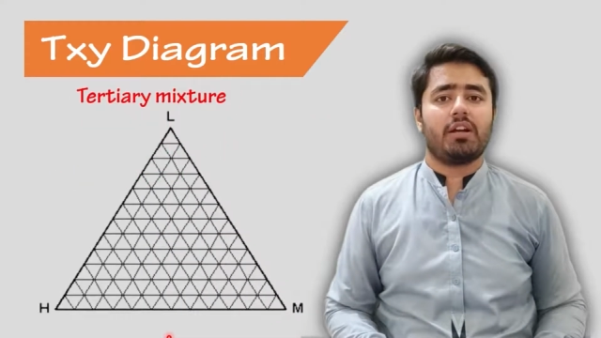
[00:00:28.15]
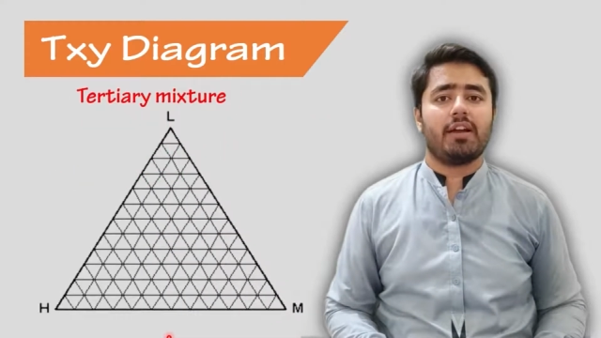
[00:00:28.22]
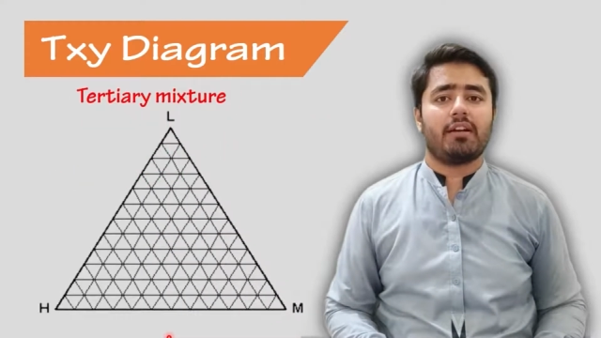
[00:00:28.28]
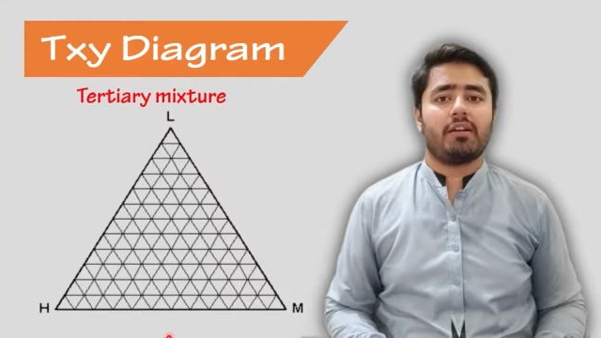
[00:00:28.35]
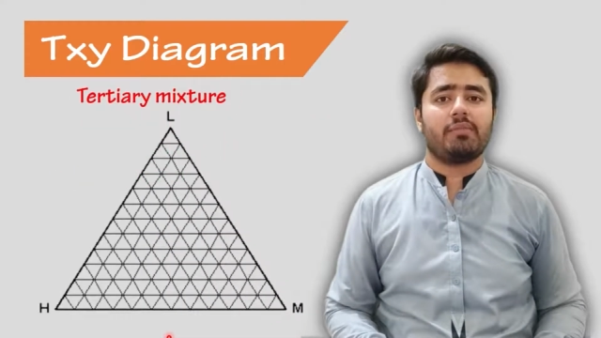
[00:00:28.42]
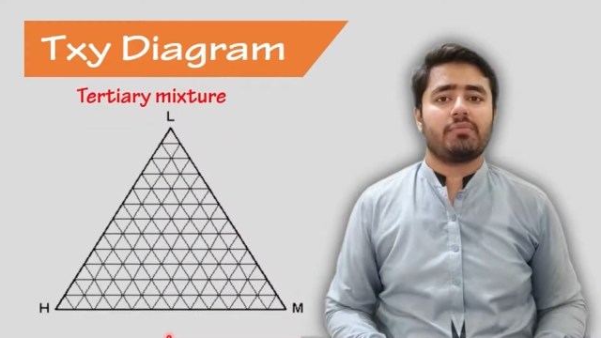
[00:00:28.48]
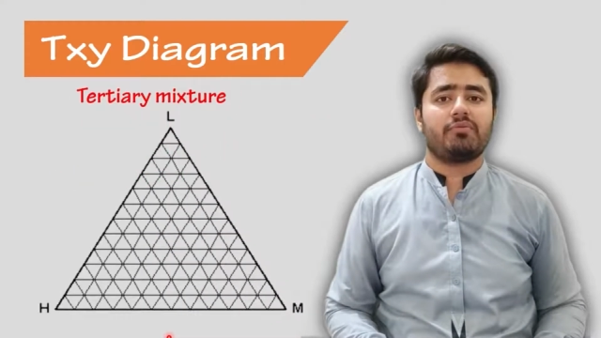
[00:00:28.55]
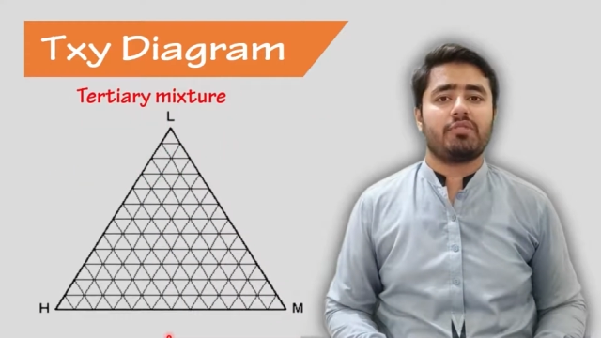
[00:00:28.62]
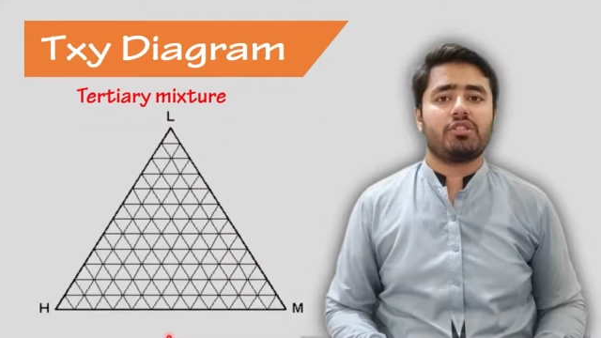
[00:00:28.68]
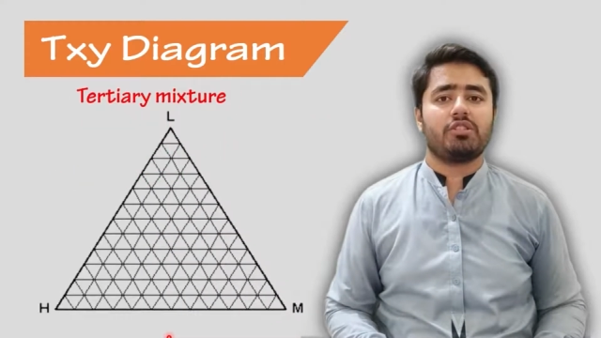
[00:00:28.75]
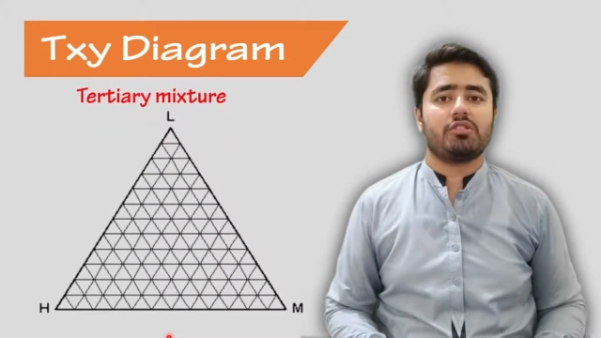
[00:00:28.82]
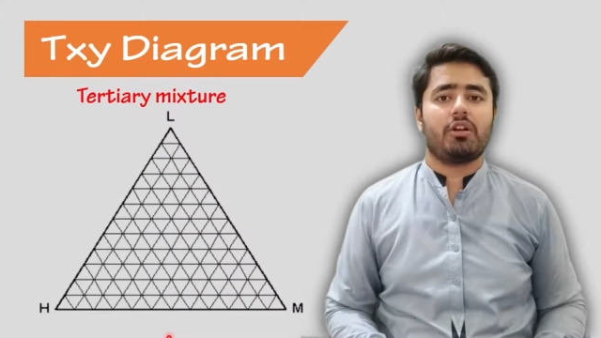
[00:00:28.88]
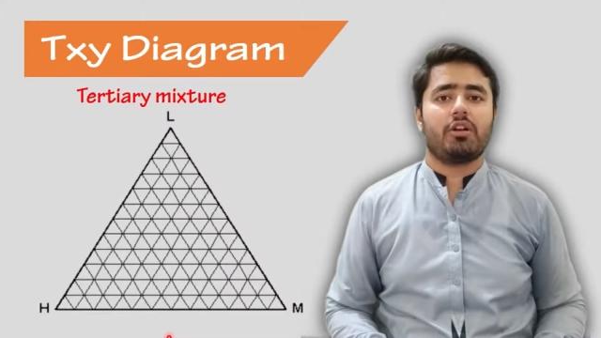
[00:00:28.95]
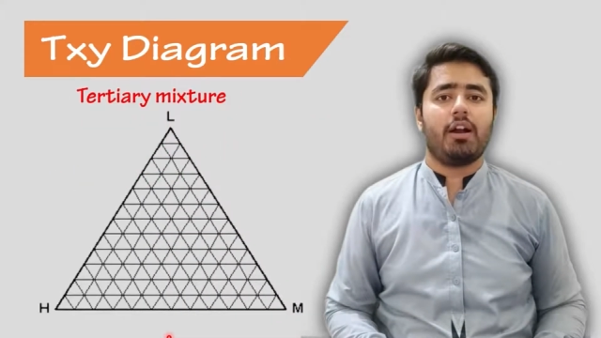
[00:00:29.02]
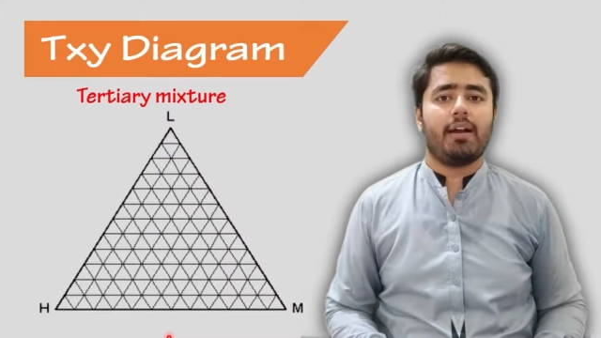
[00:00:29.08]
diagrams which
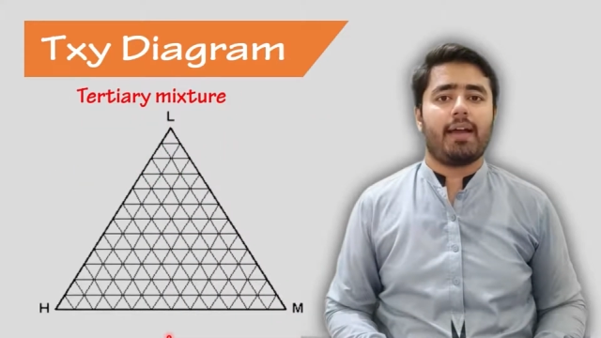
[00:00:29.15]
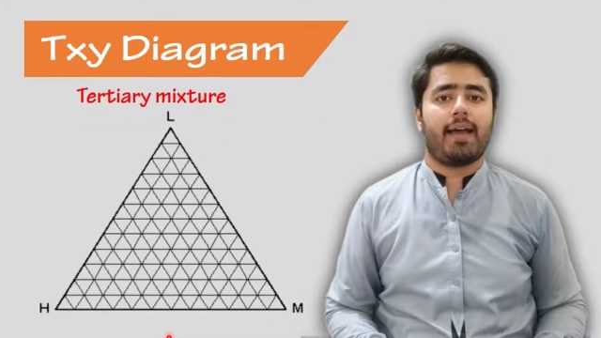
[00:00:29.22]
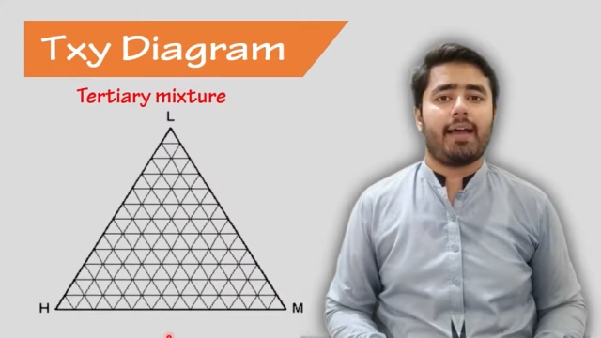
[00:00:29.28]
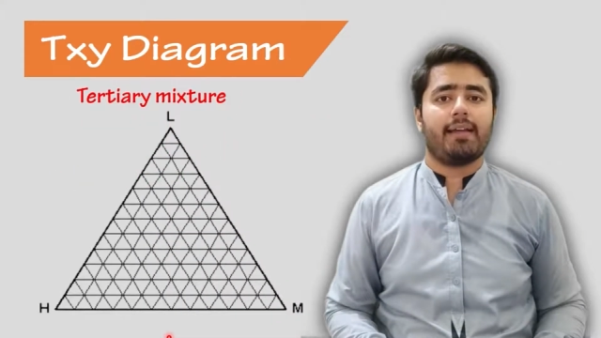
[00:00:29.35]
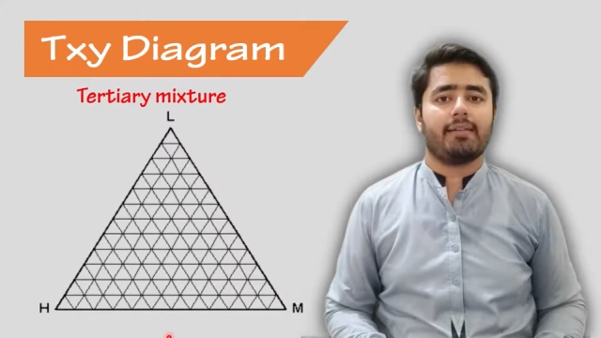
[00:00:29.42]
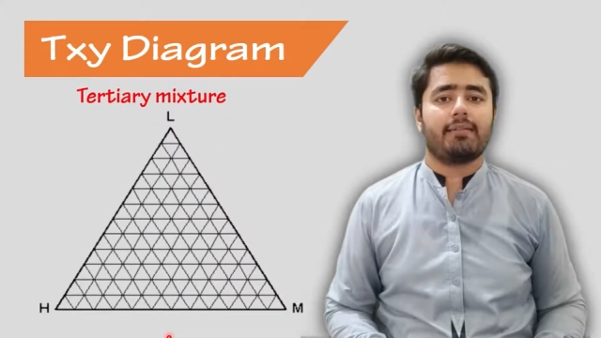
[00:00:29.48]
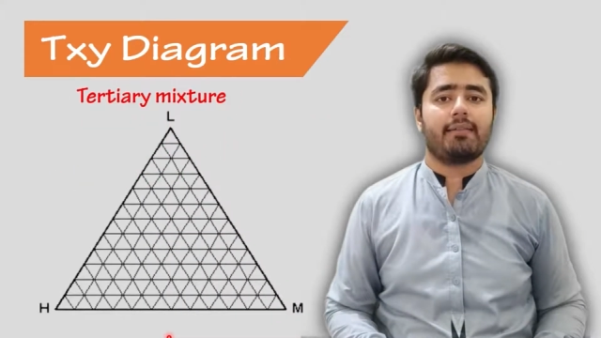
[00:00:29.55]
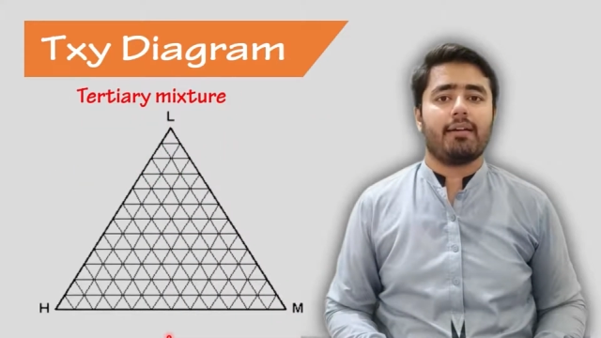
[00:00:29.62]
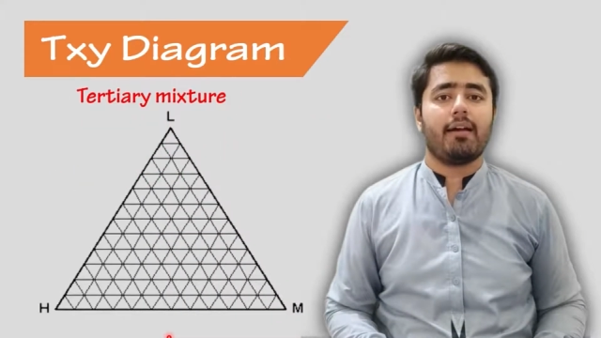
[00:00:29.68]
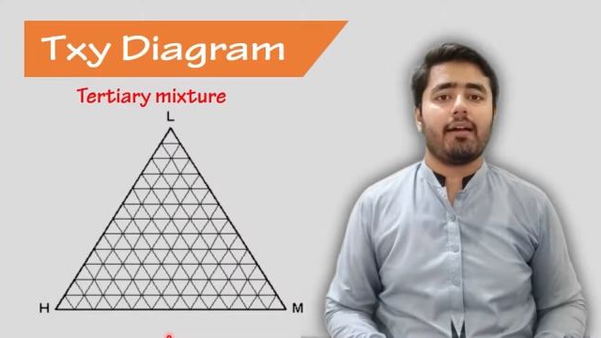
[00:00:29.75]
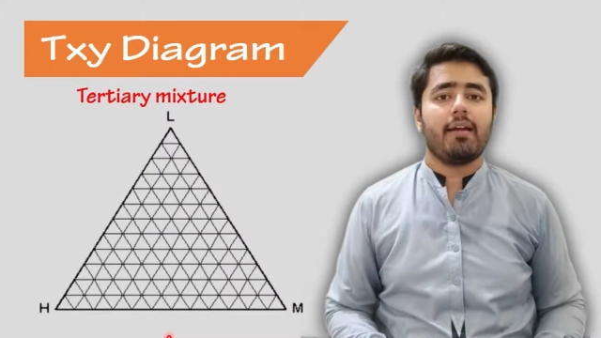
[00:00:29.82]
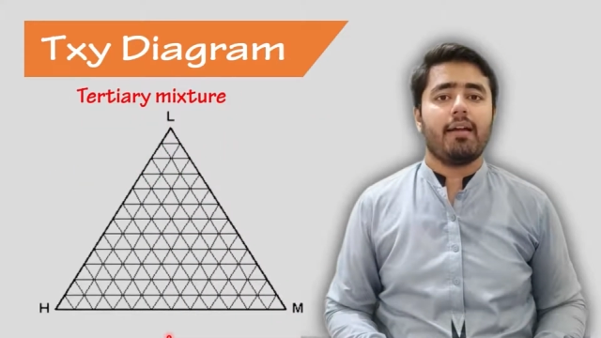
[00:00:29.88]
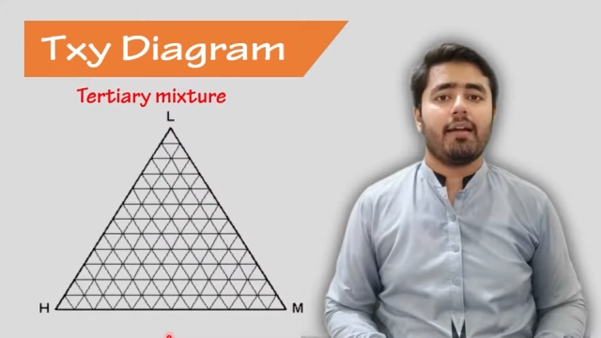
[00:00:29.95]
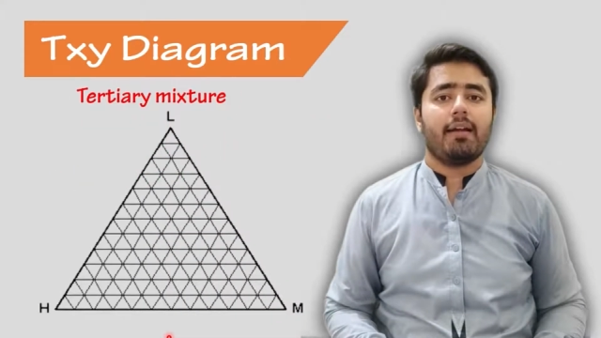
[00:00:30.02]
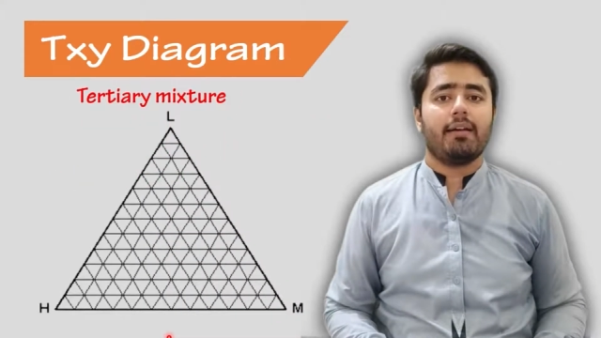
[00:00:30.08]
is called as
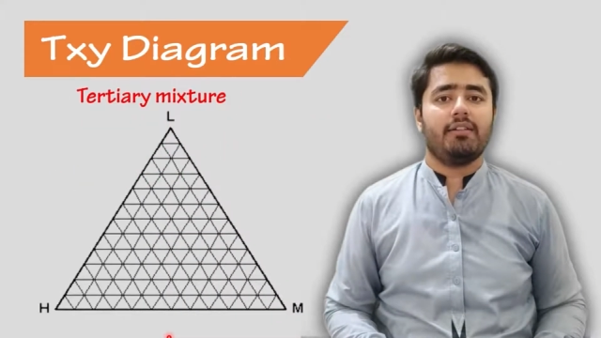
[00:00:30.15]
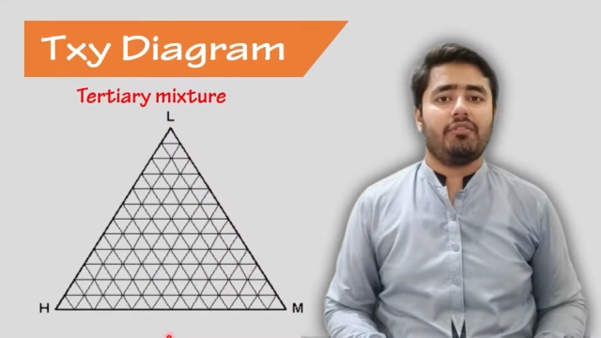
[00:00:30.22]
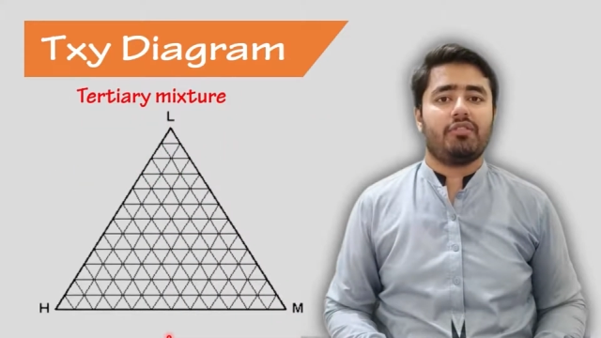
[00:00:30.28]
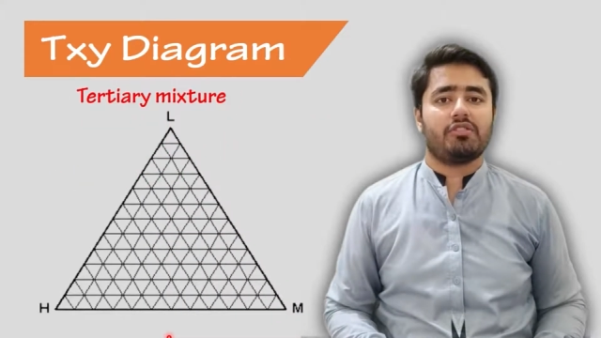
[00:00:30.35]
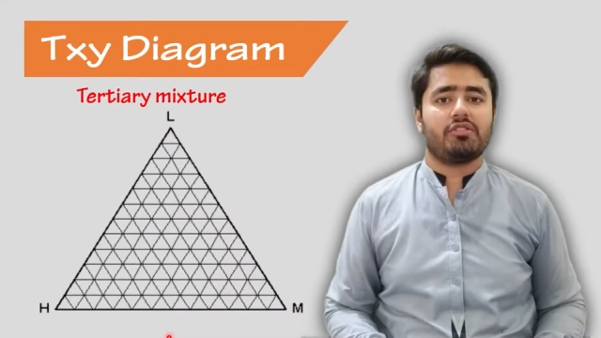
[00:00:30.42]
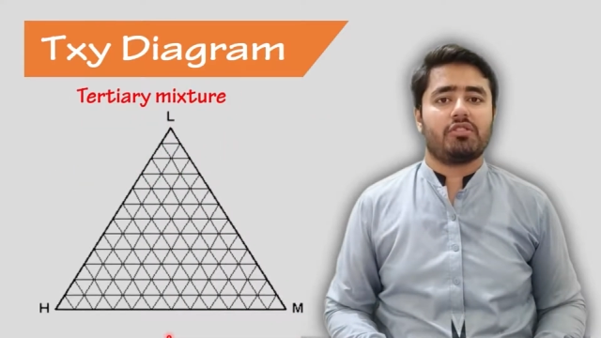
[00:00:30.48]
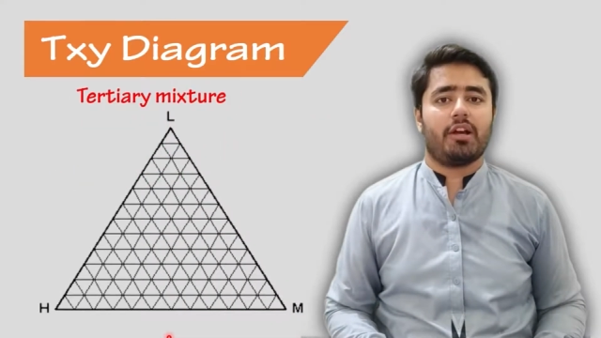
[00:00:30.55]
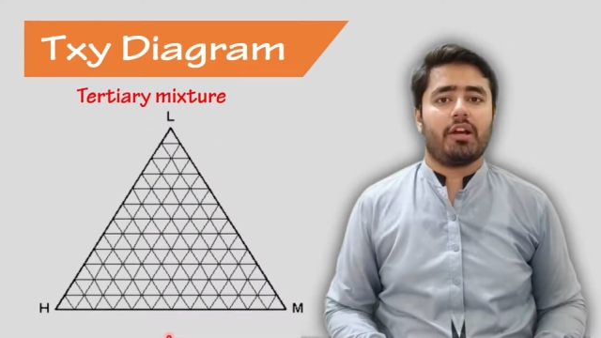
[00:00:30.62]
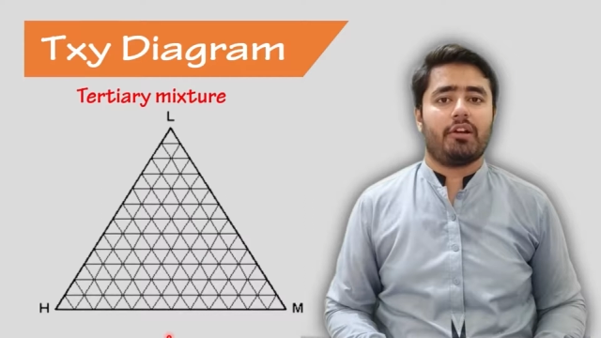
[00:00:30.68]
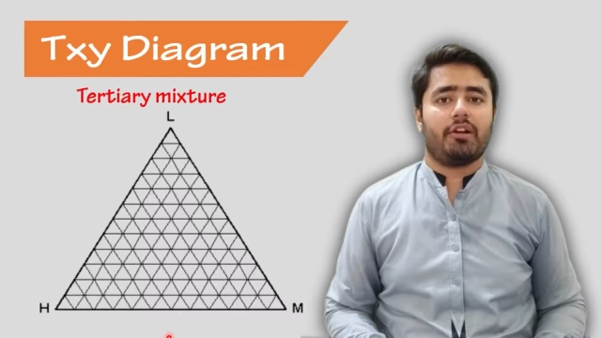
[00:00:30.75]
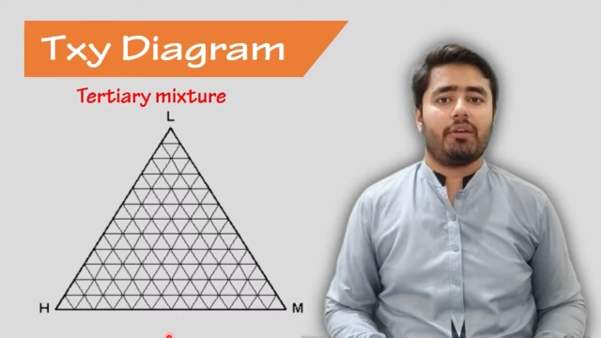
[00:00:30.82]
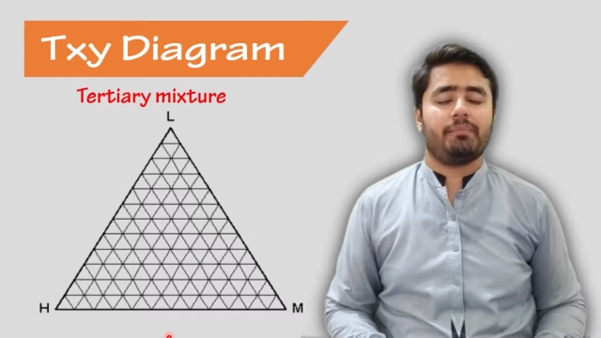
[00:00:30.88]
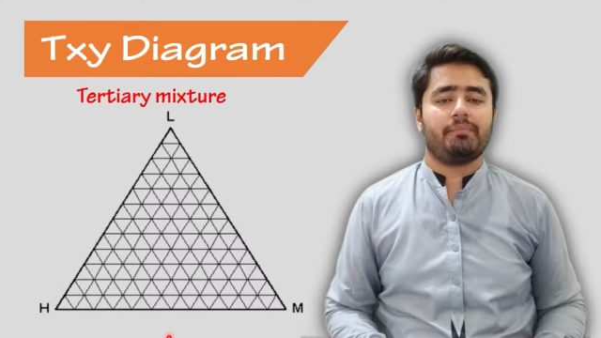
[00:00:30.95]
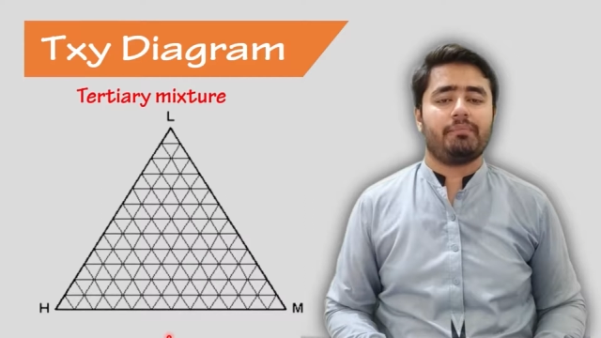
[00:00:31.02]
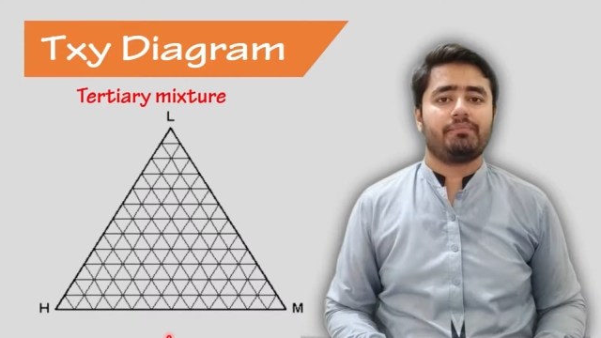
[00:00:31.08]
the ternary phase
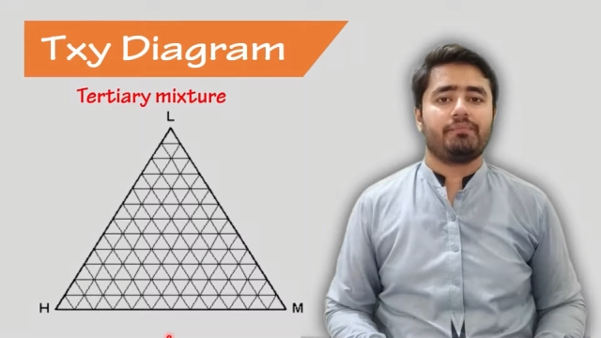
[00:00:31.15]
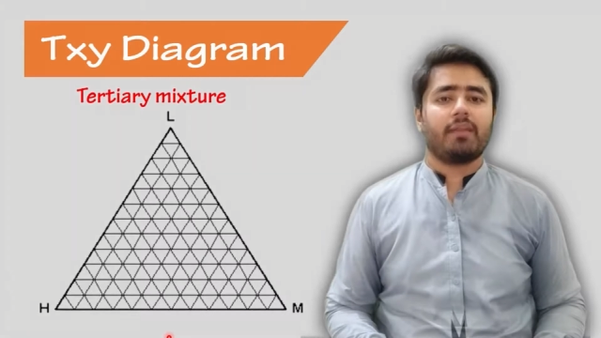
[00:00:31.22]
diagram.